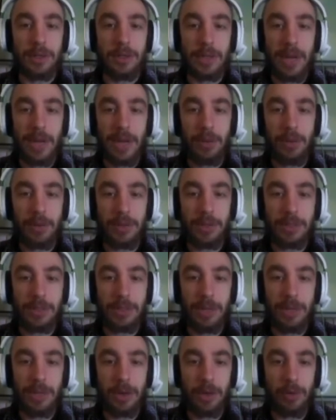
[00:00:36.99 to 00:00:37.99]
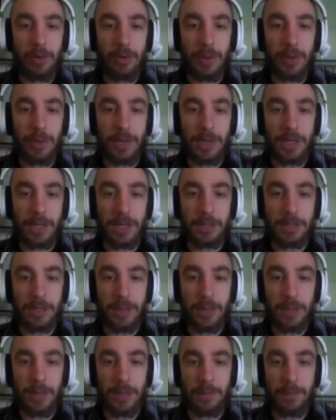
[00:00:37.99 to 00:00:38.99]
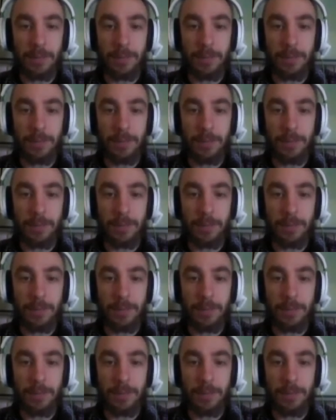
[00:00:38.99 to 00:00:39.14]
Now it wants to be an open taskbar.